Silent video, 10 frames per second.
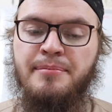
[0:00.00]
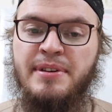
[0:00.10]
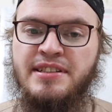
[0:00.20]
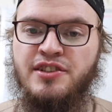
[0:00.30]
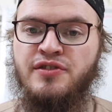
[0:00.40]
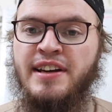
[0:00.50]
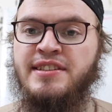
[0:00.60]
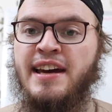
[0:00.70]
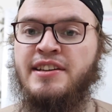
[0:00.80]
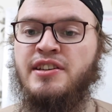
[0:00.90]
business
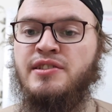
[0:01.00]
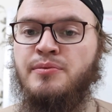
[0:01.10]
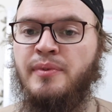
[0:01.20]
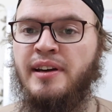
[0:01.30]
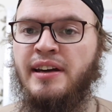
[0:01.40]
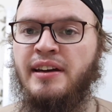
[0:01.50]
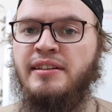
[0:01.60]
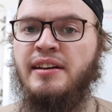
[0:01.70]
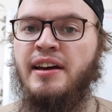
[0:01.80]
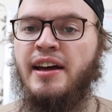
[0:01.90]
transactions
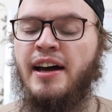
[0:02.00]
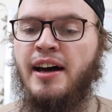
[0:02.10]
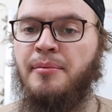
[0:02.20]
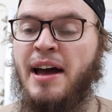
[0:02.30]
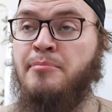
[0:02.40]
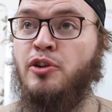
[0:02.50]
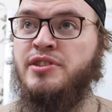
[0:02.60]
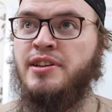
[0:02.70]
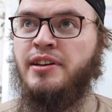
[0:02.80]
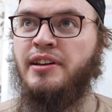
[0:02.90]
with
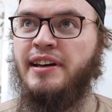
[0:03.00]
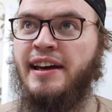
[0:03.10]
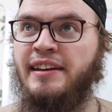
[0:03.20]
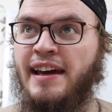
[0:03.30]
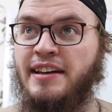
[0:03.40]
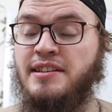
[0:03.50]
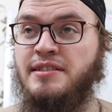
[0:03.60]
emeralds and like